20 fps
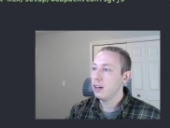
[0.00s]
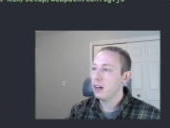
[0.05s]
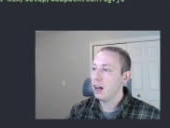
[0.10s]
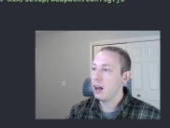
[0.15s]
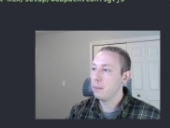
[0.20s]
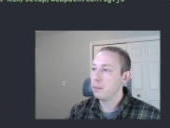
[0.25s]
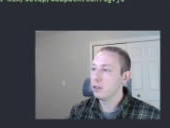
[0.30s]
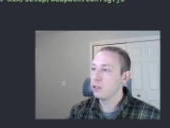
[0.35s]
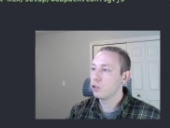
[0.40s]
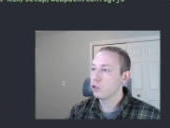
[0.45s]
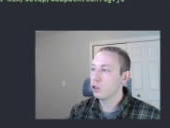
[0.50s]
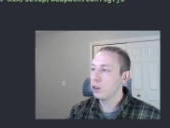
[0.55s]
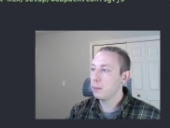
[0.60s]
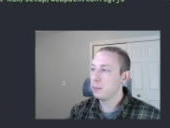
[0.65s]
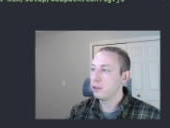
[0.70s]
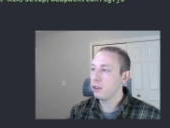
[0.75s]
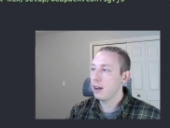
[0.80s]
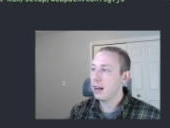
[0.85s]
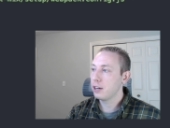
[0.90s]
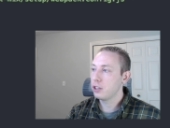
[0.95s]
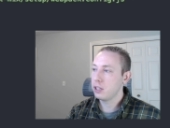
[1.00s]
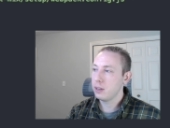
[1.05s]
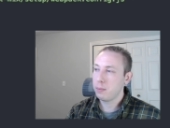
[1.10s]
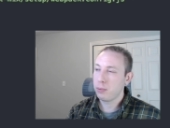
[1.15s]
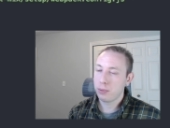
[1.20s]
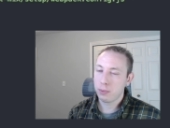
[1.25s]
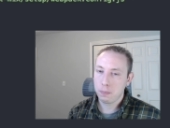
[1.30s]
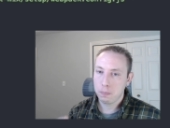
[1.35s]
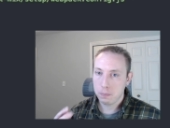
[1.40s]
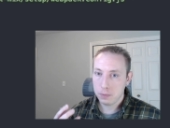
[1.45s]
Um, the scripts are actually
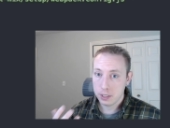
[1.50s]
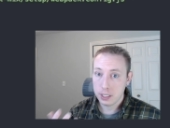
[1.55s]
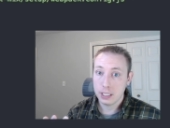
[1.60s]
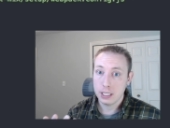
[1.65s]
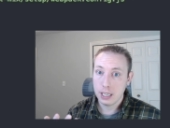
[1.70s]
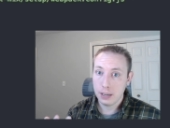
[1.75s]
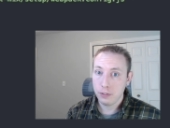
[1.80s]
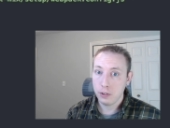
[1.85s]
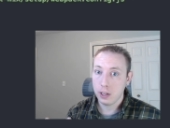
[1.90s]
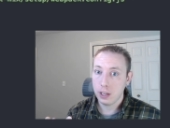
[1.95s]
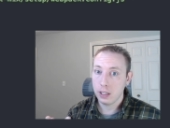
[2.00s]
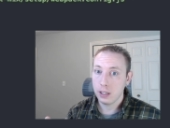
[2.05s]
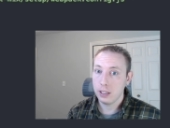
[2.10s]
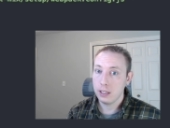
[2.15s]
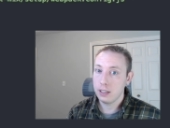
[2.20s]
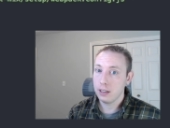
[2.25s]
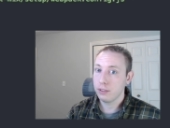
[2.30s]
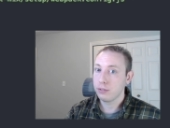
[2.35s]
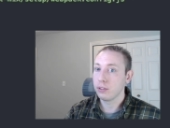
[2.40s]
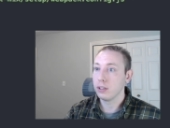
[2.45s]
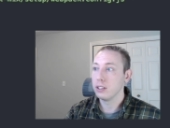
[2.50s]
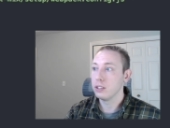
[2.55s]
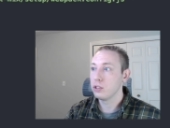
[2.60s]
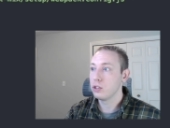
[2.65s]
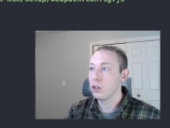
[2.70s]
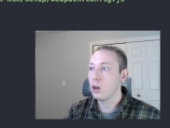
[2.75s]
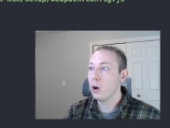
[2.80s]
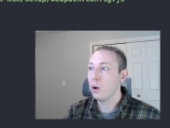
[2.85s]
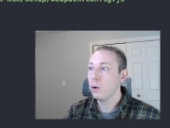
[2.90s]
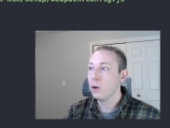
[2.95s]
significantly different.
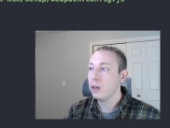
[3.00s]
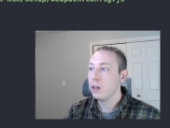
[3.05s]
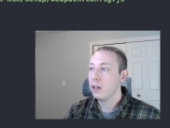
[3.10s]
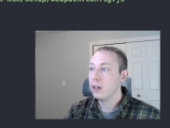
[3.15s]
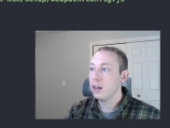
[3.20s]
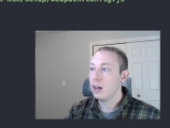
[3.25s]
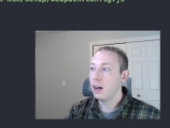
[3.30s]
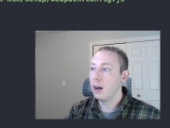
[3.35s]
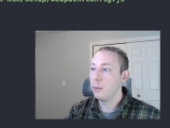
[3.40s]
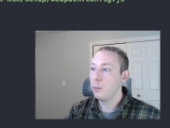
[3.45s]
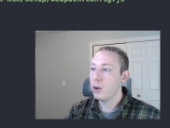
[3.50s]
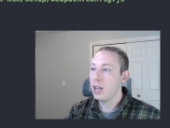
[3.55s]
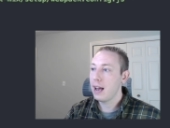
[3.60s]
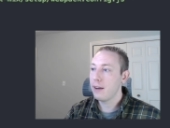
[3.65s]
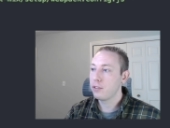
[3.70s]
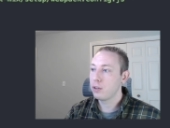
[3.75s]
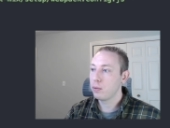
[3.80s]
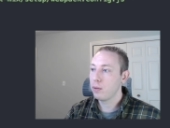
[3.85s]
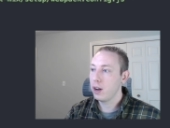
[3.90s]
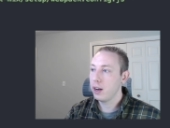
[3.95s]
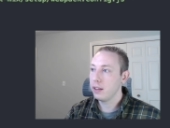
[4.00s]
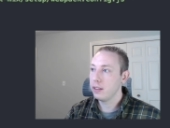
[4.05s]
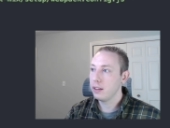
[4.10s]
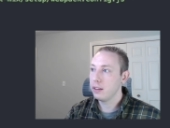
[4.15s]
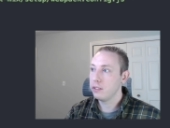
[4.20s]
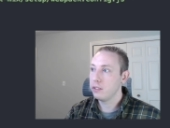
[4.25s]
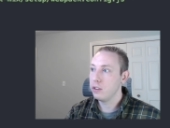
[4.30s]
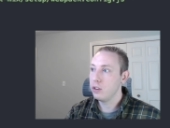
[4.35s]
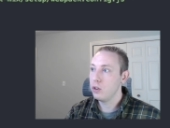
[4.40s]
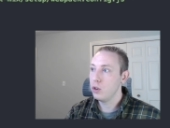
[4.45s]
So um, we have to run it
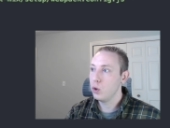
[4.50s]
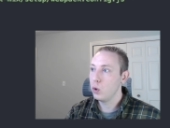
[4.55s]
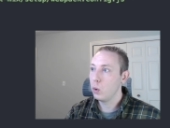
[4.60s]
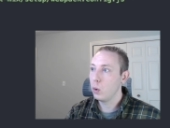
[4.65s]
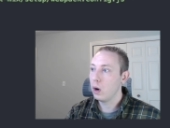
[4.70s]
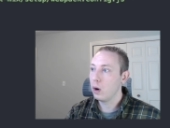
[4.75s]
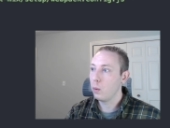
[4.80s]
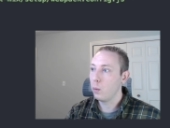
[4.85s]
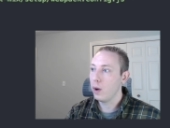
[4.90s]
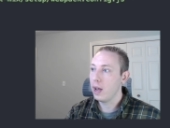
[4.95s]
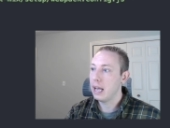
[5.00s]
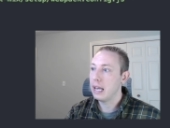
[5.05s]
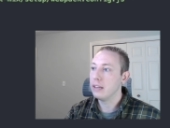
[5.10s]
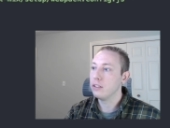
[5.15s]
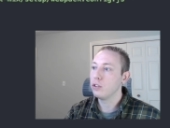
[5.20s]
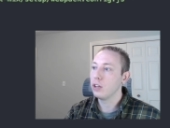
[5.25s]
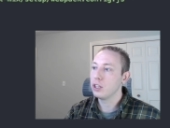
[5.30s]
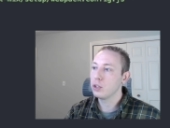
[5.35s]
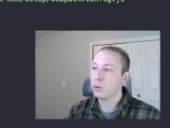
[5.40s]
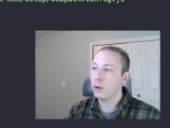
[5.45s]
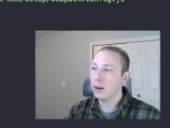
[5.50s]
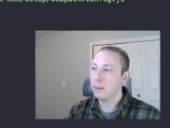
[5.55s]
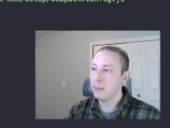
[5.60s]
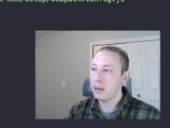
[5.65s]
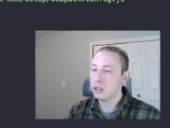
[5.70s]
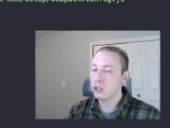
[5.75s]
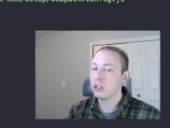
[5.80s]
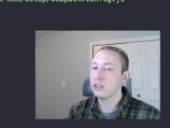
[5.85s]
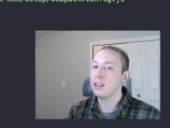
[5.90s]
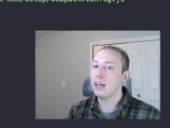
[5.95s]
this new way. So I just want to
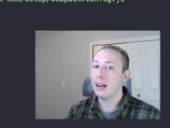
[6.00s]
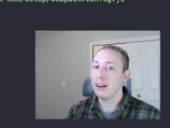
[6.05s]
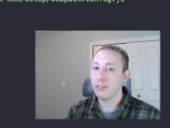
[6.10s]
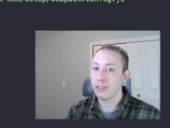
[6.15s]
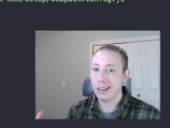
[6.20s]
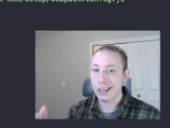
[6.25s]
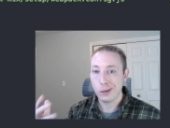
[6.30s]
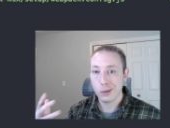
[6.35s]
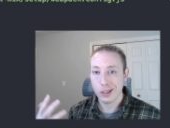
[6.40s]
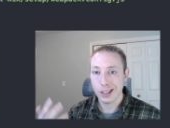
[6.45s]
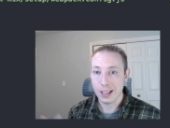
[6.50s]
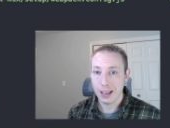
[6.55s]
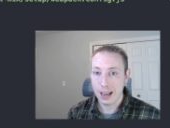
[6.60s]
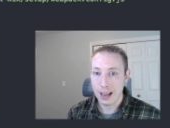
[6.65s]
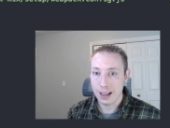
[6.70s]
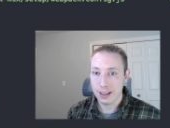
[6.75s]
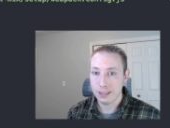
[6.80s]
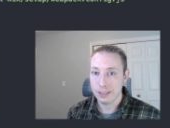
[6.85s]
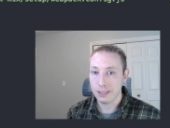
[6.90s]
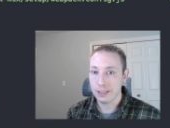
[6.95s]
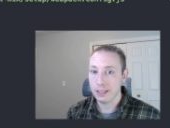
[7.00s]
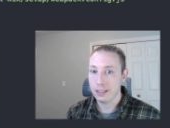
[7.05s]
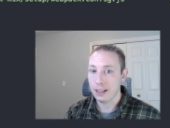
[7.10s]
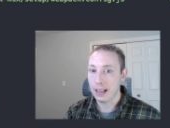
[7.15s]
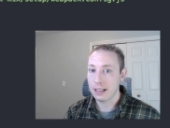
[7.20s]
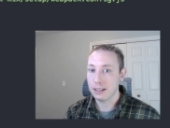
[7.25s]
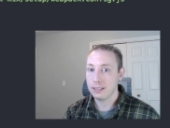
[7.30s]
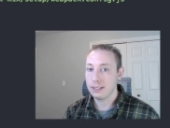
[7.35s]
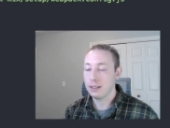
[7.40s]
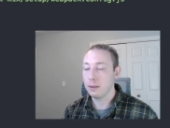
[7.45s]
mention that for anyone that has
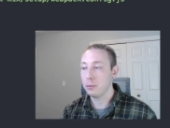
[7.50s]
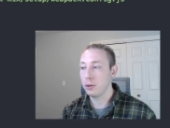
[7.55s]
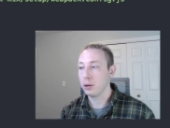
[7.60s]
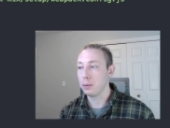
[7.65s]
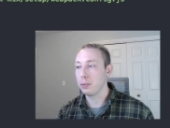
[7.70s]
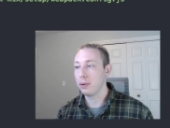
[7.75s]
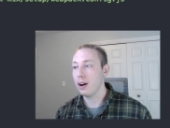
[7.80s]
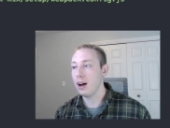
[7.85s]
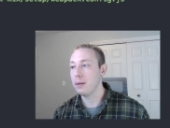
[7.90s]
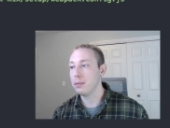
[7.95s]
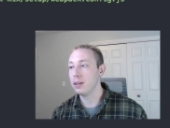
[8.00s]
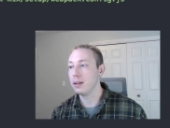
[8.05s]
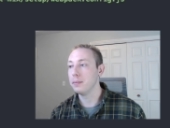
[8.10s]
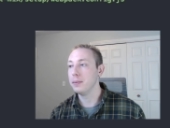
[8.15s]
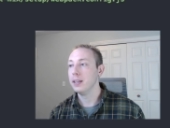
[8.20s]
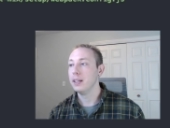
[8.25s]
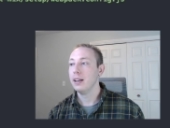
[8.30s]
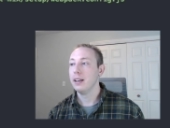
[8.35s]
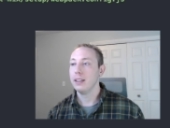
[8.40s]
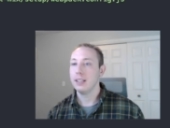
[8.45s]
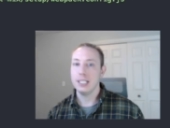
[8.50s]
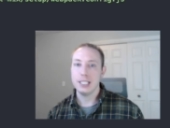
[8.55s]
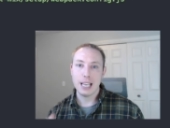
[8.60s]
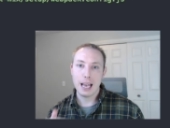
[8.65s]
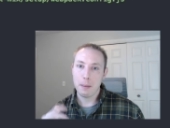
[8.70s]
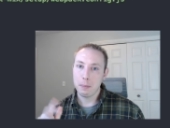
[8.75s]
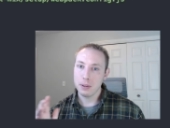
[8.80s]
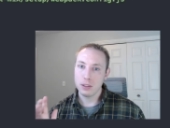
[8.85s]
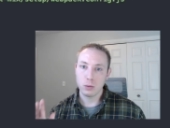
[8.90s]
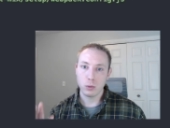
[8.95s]
that similar problem. This
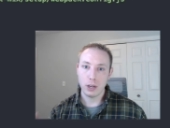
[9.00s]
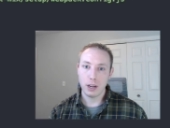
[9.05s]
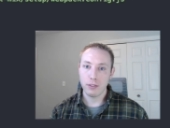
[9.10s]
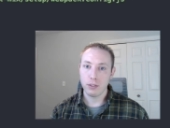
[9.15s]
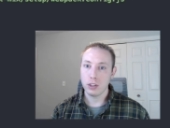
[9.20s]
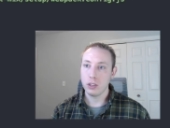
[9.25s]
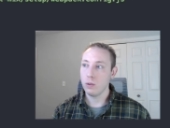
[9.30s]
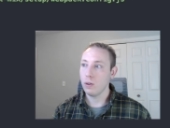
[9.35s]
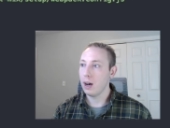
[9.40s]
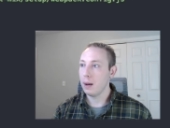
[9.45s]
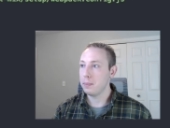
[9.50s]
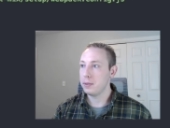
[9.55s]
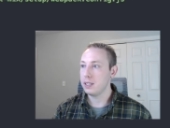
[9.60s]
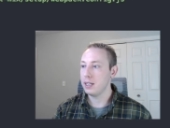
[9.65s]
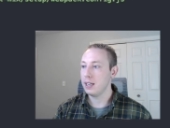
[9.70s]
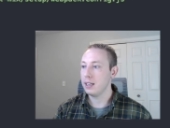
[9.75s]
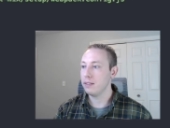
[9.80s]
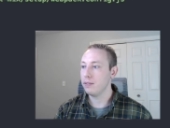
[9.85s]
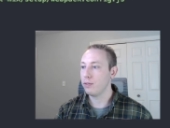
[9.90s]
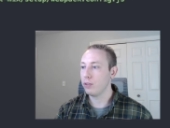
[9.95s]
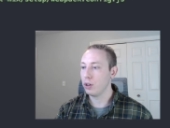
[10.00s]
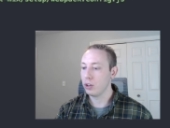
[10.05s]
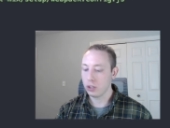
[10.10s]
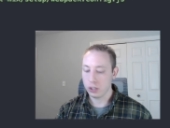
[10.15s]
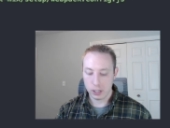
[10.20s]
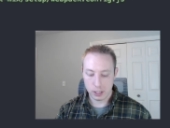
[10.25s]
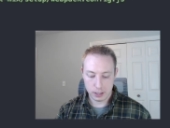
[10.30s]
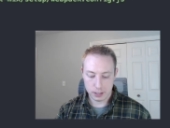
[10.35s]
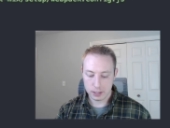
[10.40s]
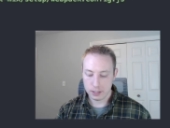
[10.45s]
happens whenever you update
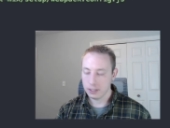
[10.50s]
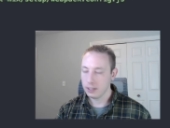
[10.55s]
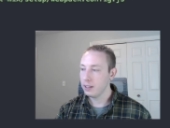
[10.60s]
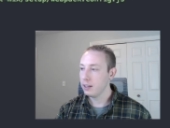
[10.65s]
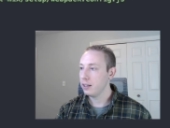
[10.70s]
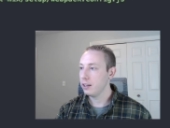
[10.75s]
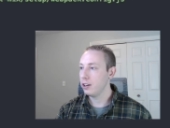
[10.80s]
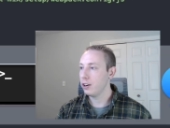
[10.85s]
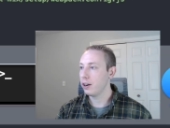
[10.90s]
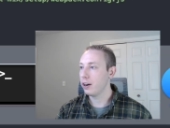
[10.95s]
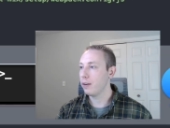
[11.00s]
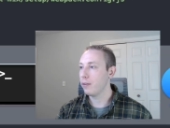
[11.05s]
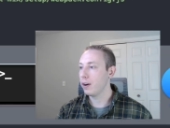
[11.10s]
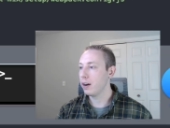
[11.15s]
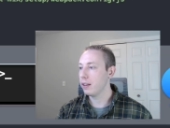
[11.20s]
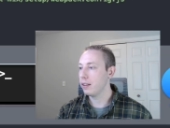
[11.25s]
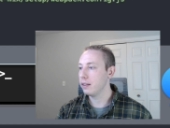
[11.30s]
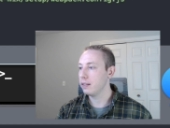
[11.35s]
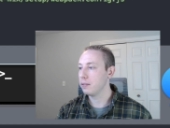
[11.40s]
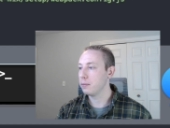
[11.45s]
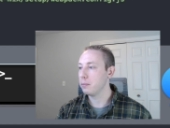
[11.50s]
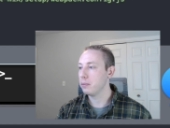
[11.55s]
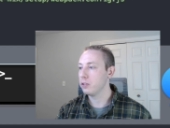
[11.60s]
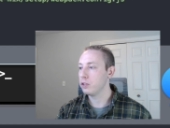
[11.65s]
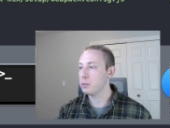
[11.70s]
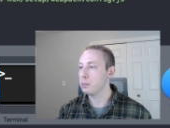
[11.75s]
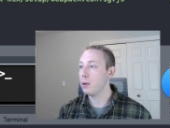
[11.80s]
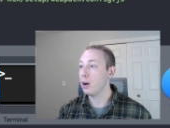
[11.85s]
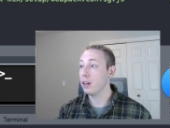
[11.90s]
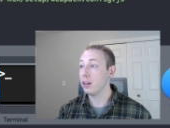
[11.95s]
versions, you're going to run into these
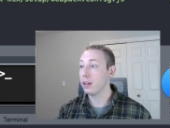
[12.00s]
small